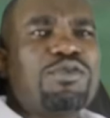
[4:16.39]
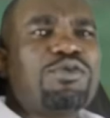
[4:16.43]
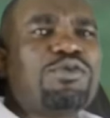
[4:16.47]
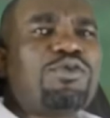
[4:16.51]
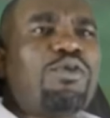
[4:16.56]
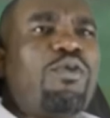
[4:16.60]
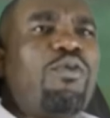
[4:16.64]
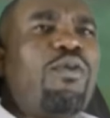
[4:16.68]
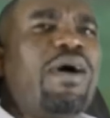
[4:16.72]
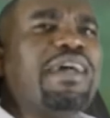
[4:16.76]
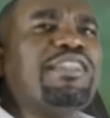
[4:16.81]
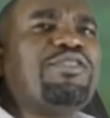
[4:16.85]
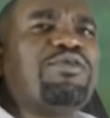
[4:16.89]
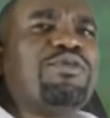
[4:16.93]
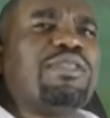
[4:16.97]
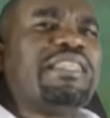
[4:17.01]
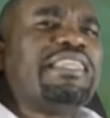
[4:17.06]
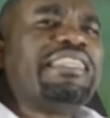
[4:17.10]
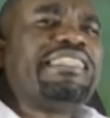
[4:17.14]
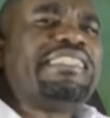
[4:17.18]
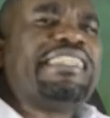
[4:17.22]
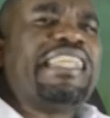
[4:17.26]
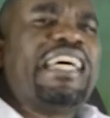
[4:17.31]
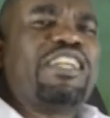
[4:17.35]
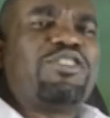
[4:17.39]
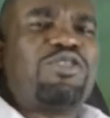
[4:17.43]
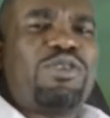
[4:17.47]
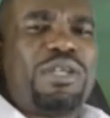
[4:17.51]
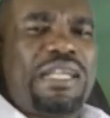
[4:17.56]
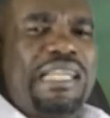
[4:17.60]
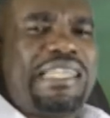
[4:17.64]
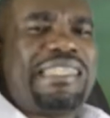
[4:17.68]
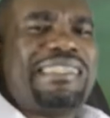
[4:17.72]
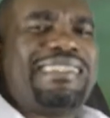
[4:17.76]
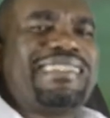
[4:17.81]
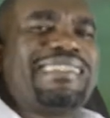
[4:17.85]
So what do these
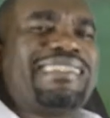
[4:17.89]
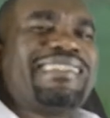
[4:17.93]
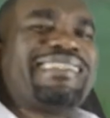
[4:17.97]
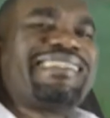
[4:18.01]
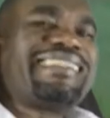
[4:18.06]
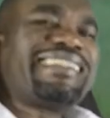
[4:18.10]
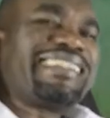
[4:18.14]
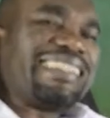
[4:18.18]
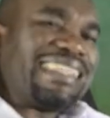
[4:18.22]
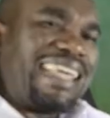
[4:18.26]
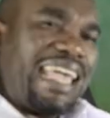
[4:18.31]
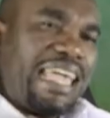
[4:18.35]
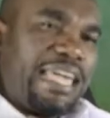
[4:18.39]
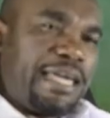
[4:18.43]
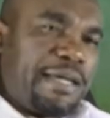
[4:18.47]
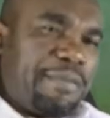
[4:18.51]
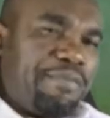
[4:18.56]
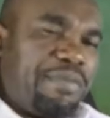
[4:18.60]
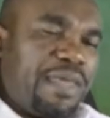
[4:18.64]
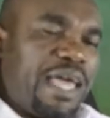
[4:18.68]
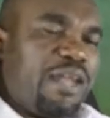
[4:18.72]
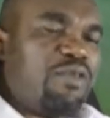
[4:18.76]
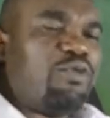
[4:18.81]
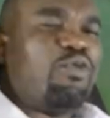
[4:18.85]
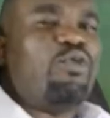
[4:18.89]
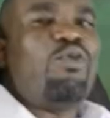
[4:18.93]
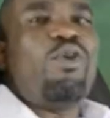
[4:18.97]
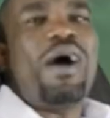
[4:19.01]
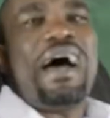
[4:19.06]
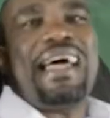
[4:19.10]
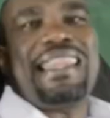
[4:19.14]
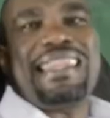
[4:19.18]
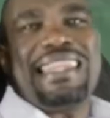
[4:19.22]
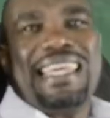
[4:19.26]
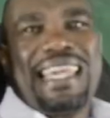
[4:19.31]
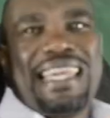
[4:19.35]
naturalists say? And
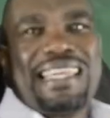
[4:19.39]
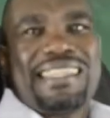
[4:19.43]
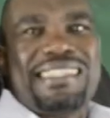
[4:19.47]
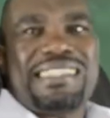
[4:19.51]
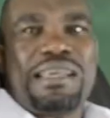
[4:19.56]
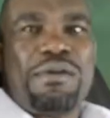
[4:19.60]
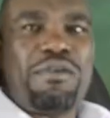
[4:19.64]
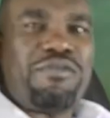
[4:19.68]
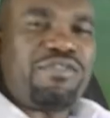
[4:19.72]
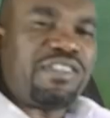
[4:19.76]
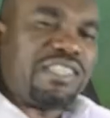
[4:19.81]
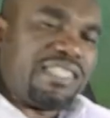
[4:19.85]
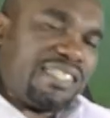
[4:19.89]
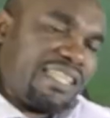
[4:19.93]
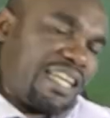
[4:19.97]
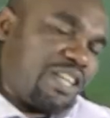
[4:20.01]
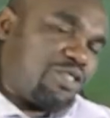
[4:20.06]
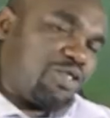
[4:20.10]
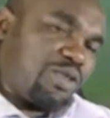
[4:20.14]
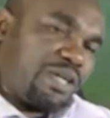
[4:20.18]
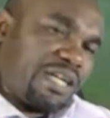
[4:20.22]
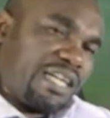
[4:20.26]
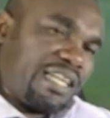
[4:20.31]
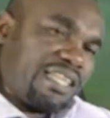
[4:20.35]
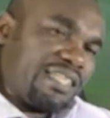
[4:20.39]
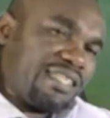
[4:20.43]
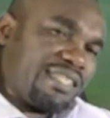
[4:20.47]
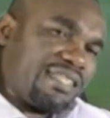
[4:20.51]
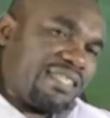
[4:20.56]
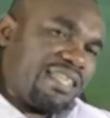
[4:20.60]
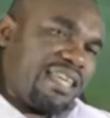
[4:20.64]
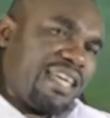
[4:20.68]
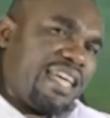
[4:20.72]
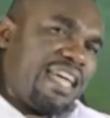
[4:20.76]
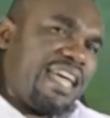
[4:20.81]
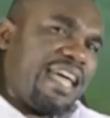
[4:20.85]
who are they, some of these
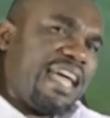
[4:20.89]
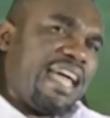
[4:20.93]
naturalists?